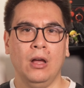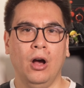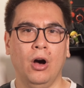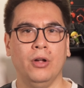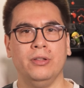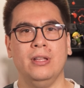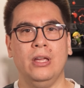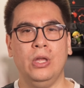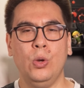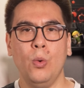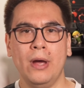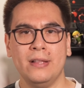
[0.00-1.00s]
On the
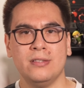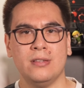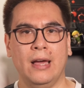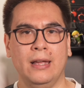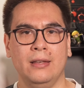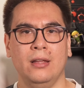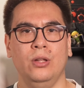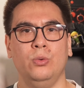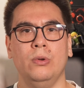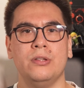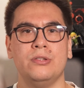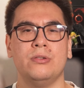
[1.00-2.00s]
UI side,
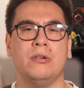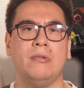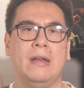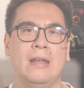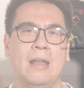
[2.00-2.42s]
Twilio is creating